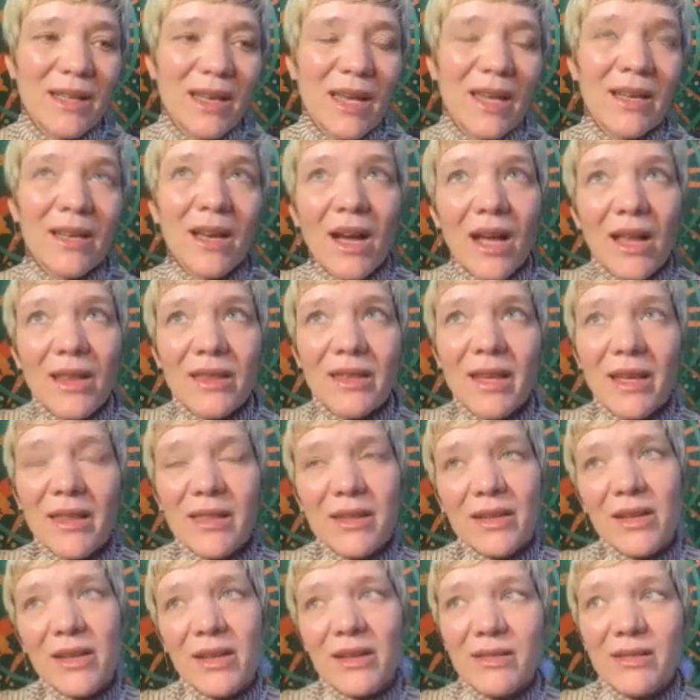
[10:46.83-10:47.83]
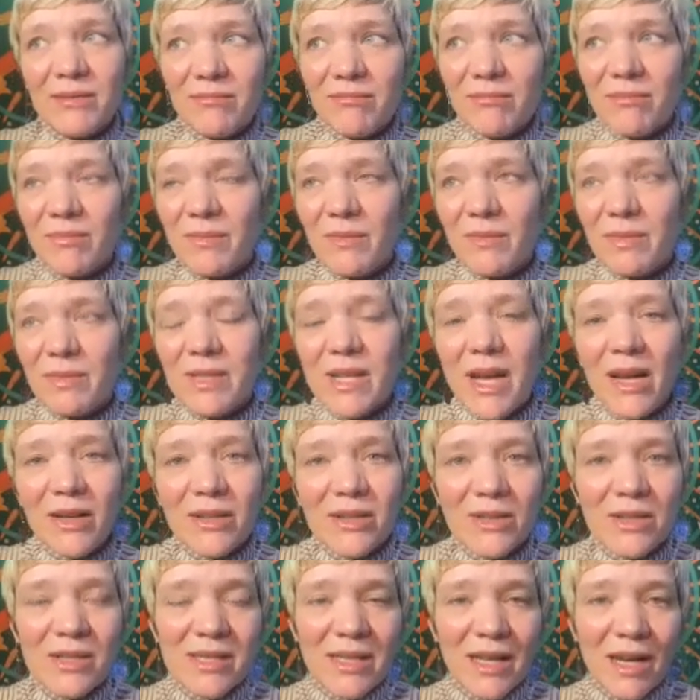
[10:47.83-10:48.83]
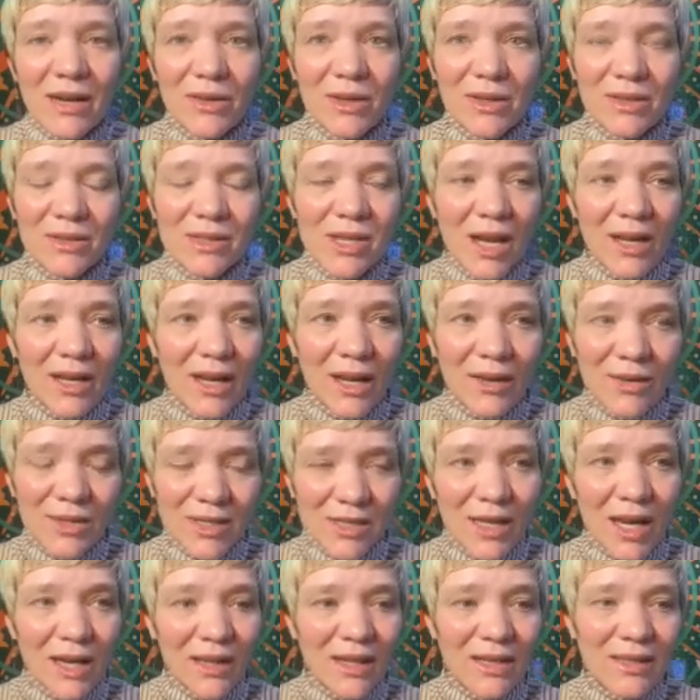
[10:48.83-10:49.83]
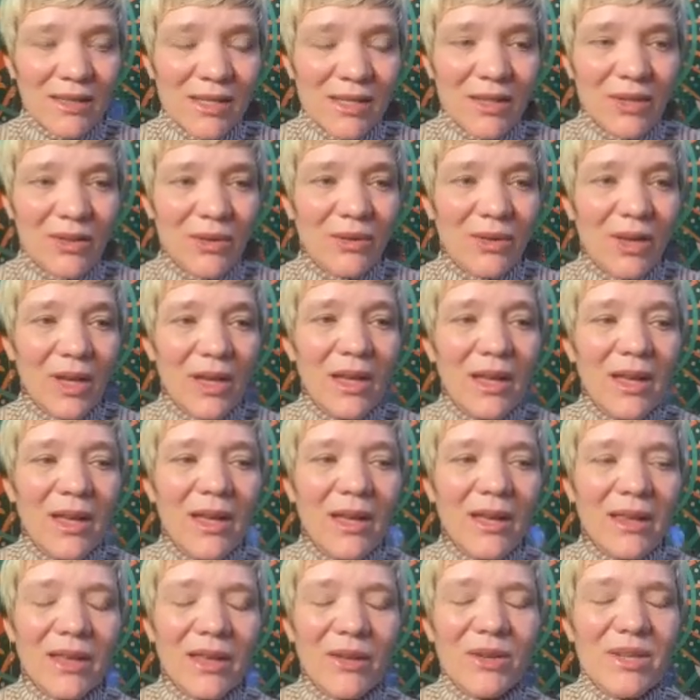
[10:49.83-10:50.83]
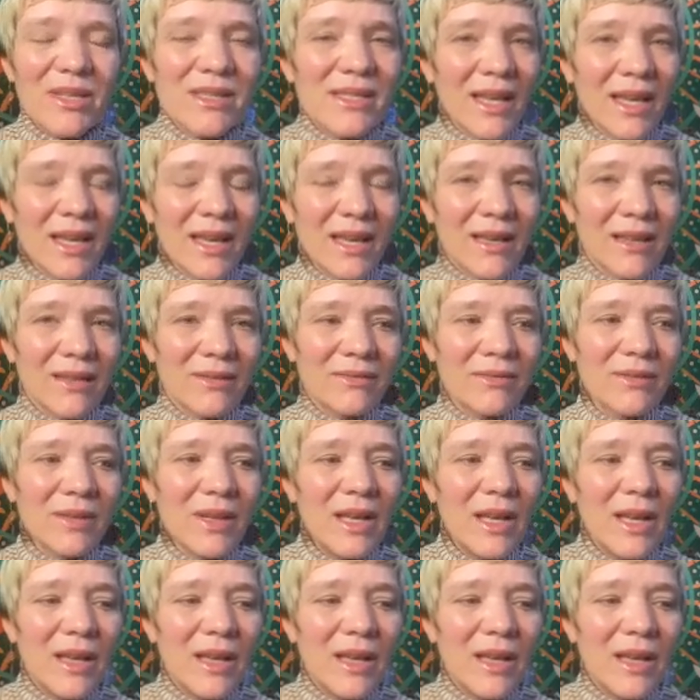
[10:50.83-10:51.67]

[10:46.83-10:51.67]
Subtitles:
And all the other doctors that I was talking to, they were saying